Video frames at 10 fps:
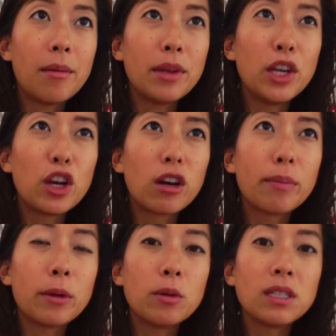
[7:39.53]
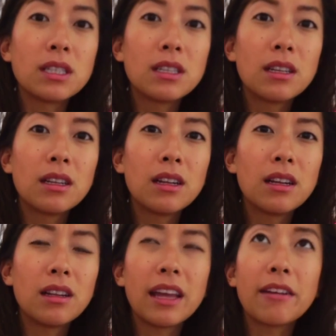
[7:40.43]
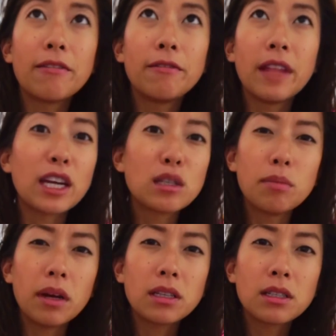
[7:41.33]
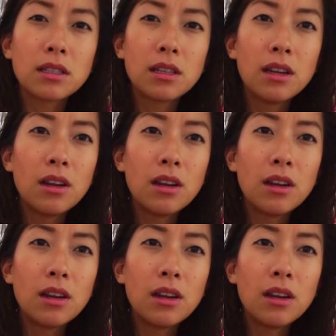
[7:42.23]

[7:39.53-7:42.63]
In Europe, it was Flexbus